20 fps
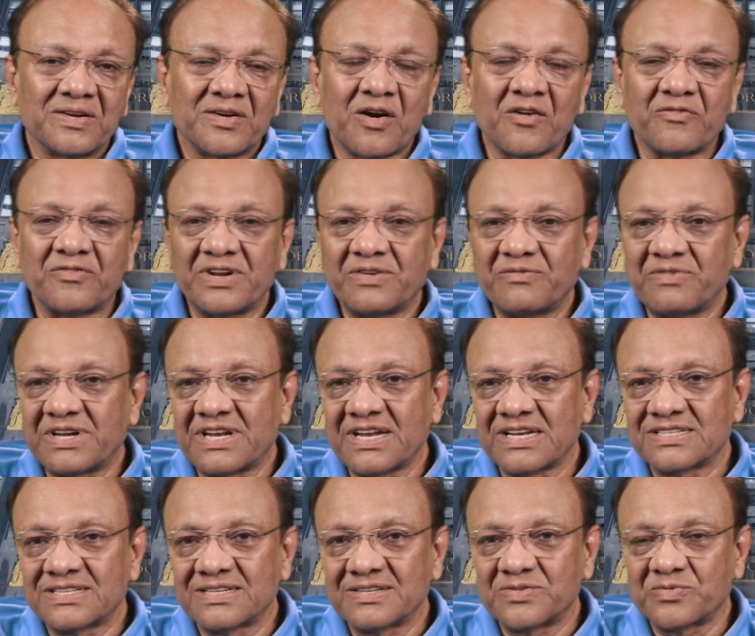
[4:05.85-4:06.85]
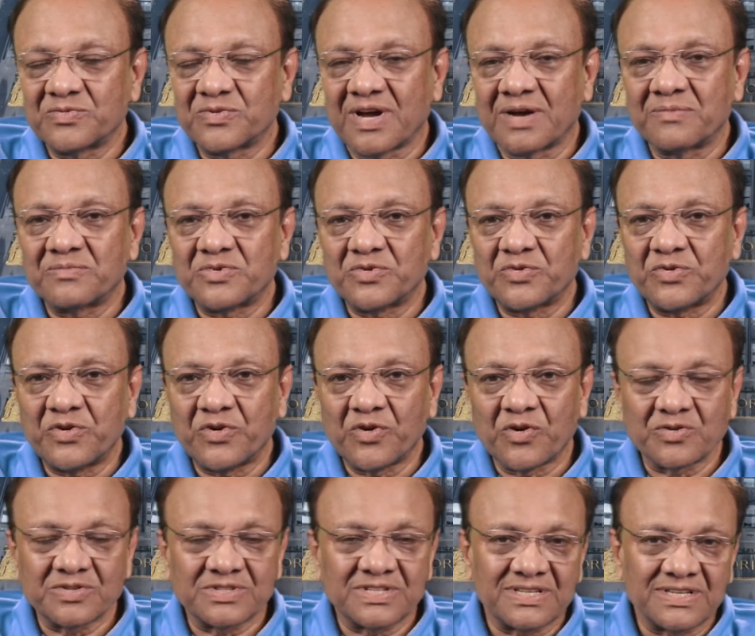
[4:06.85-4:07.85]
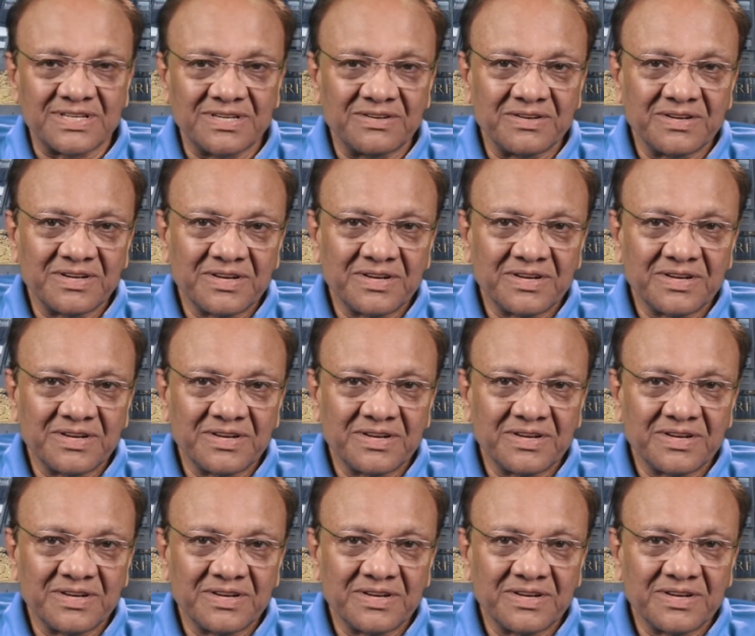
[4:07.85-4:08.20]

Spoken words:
of invitation to come to New York City